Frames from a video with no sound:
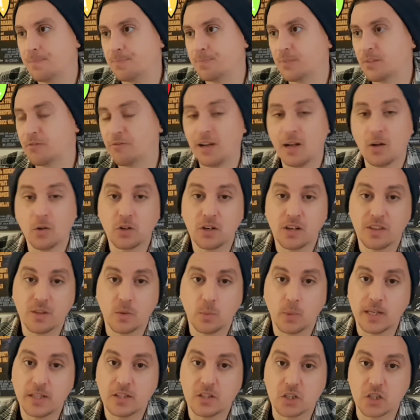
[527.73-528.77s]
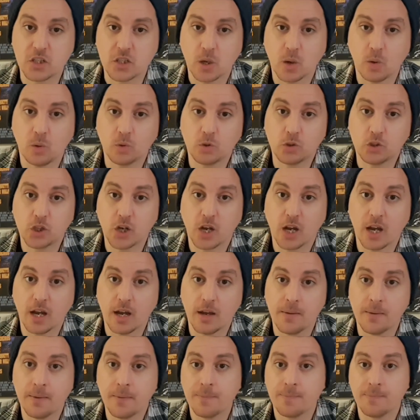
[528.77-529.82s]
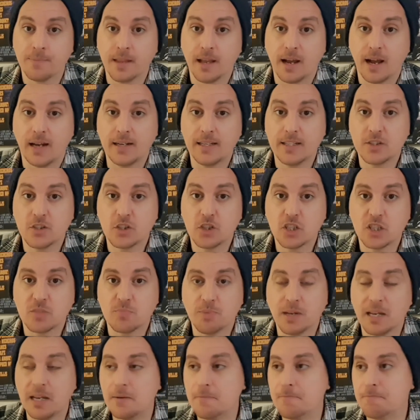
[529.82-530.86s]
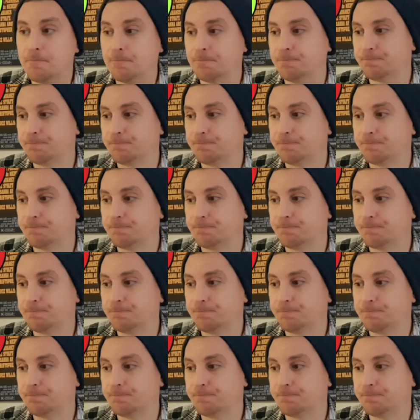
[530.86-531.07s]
Falcon and the Winter Soldier. And it's just been